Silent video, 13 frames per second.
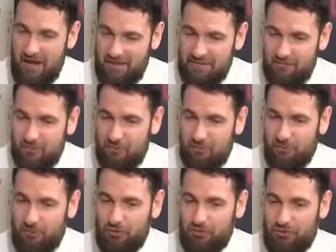an
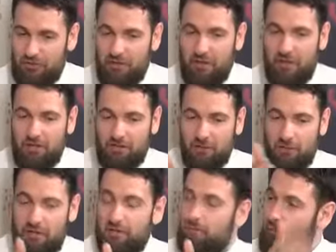atypical Christian.
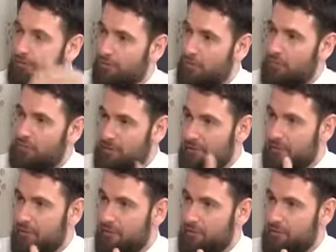So even before
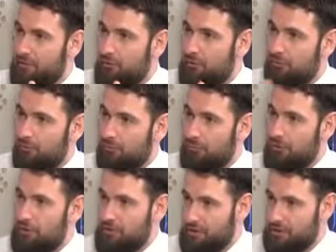seminary school, you were
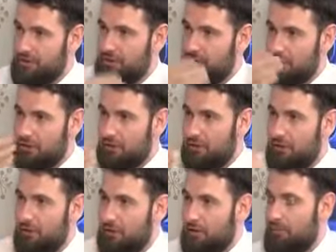preaching, teaching
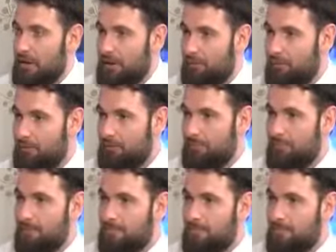the yes. Bible?